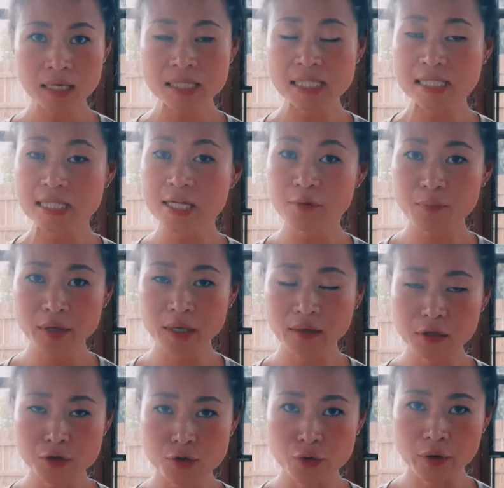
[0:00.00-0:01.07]
sleep in
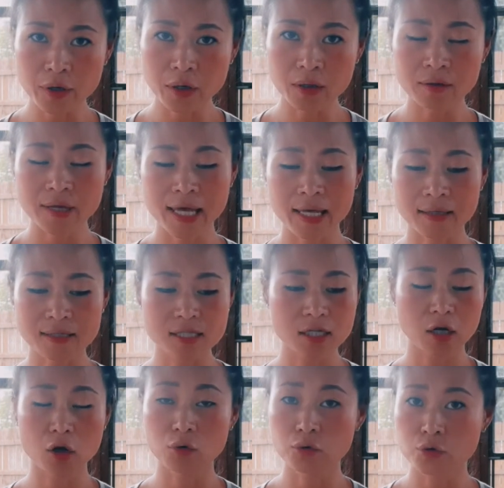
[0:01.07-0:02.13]
the soil and
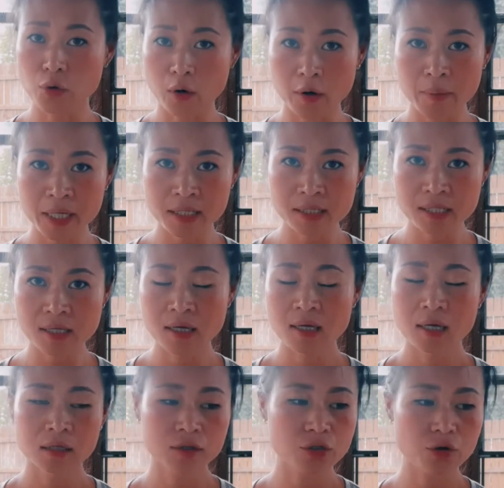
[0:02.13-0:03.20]
go dormant
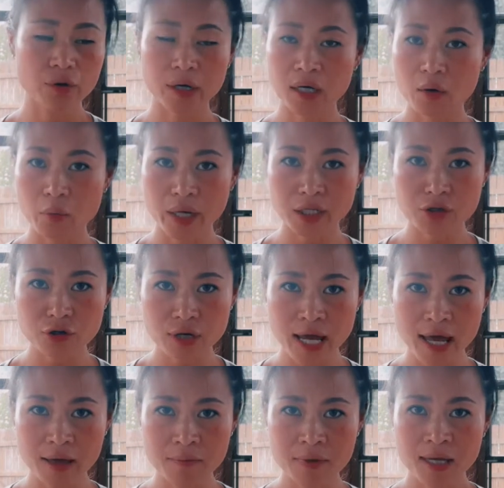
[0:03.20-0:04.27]
during the winter
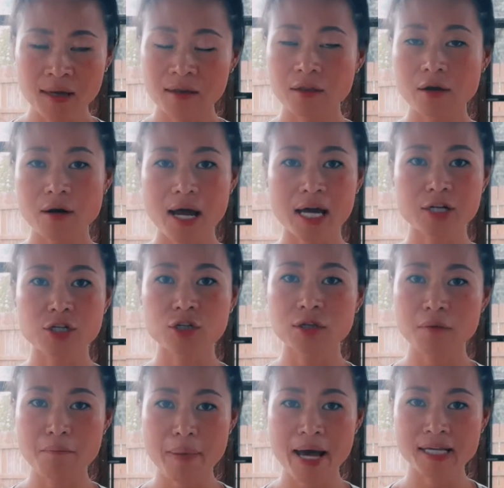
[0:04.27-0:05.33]
time. They're actually
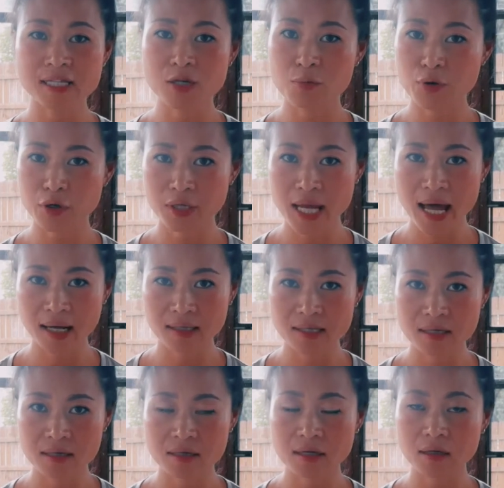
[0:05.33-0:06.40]
best
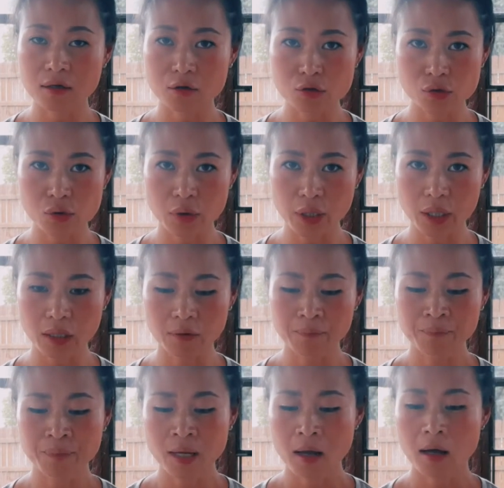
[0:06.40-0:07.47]
protected in the soil
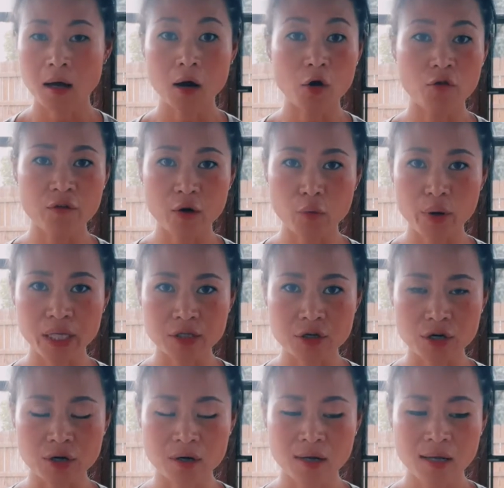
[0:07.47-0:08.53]
over the
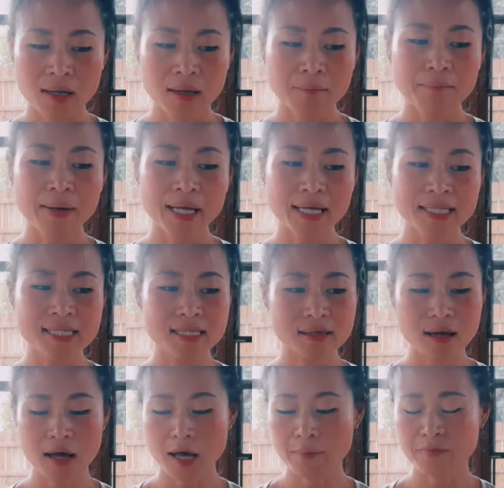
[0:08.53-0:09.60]
winter. But
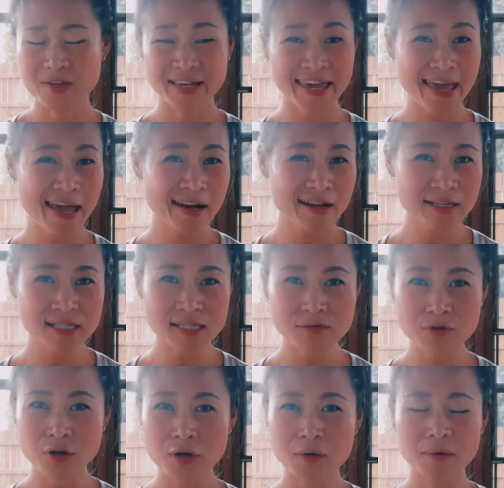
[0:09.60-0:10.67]
cannas,
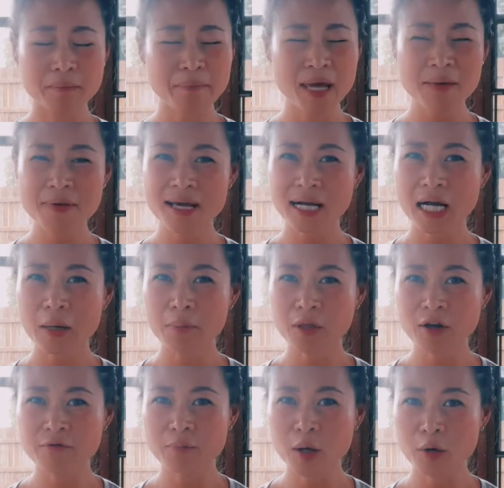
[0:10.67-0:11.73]
maybe a couple
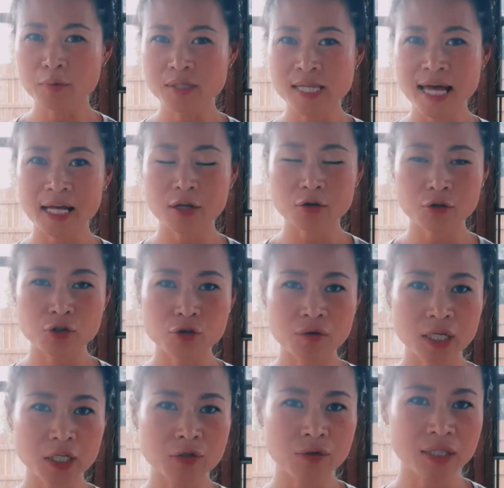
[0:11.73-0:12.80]
of bulbs that you do
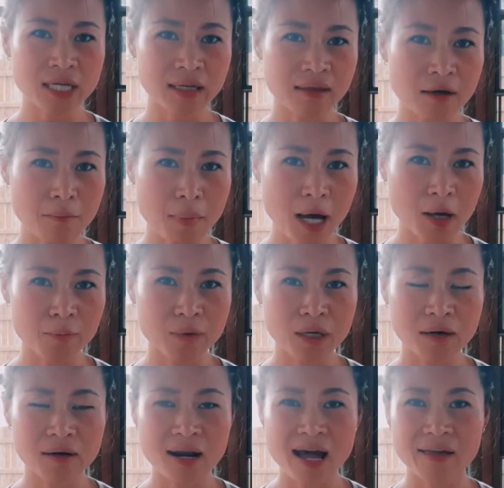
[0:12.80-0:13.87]
need to dig them up. They
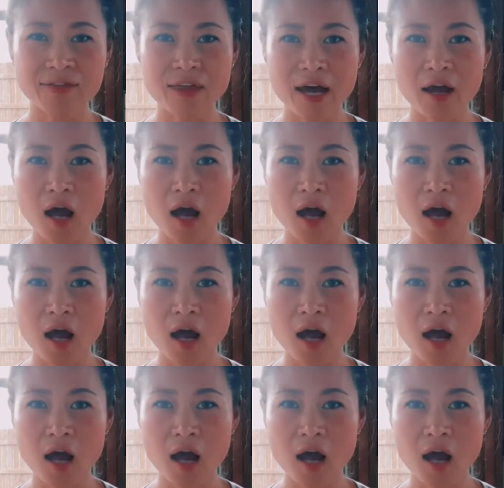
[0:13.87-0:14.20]
are not that